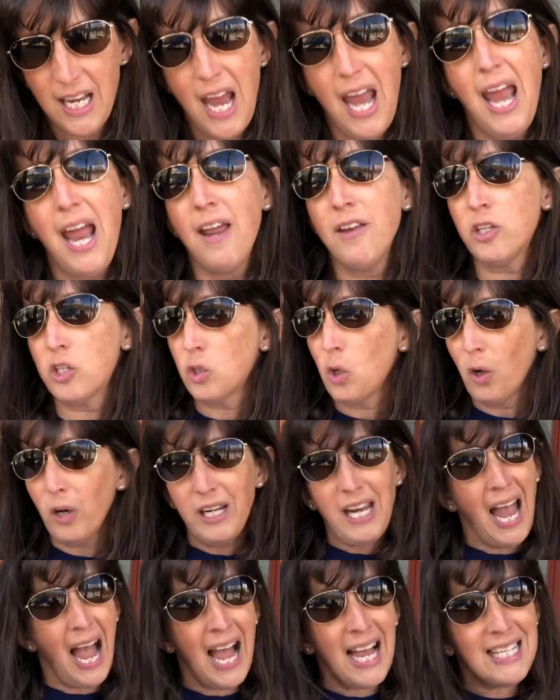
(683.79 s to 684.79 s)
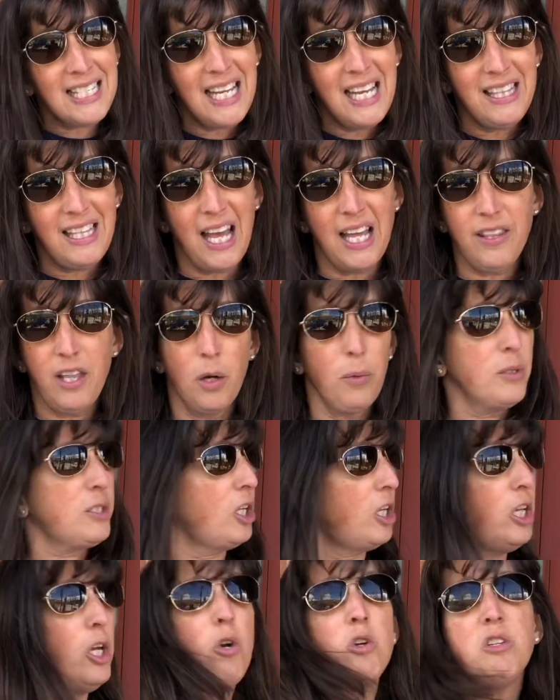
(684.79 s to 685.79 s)
And story has it that there was a
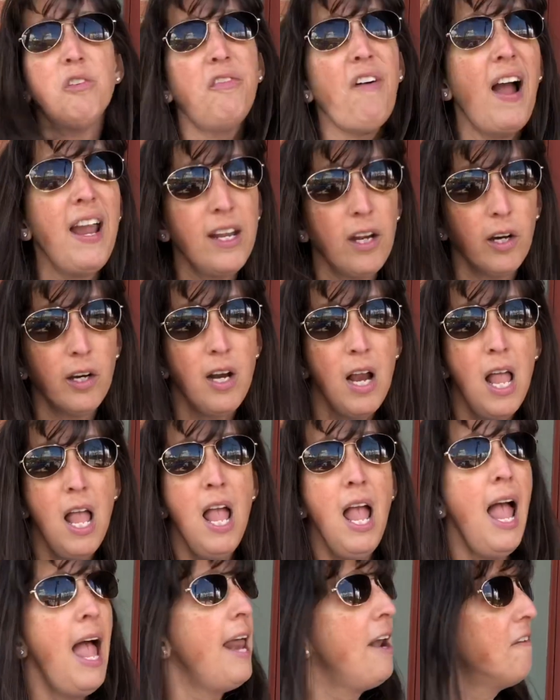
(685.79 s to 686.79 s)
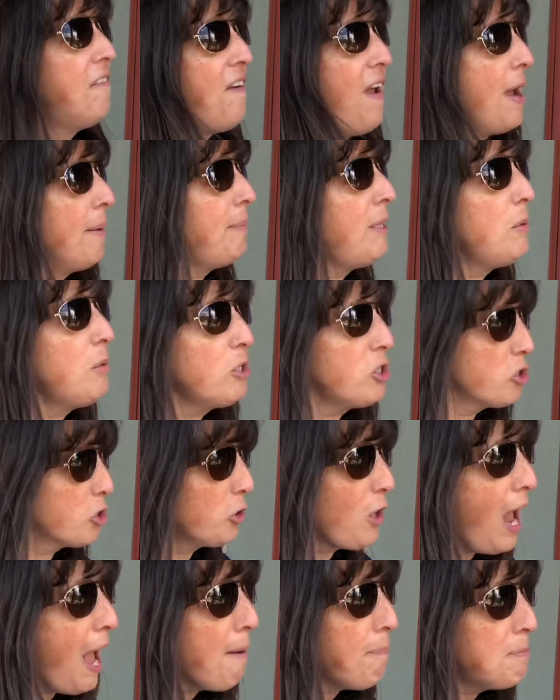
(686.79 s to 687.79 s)
huge fire and a family was
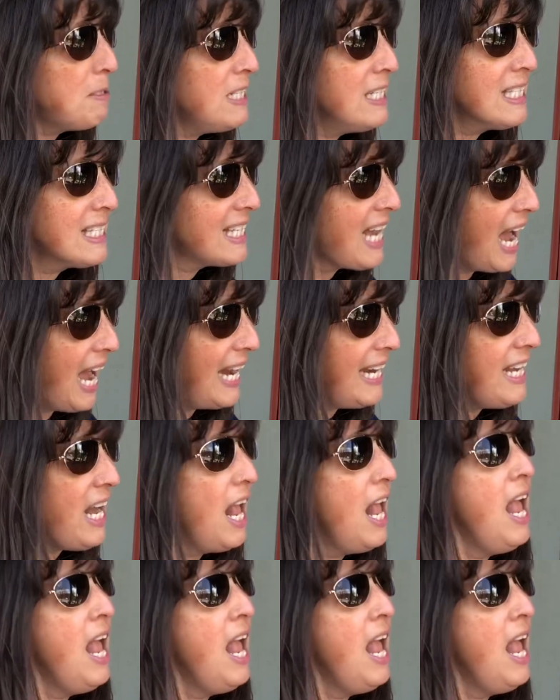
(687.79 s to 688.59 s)
trapped inside,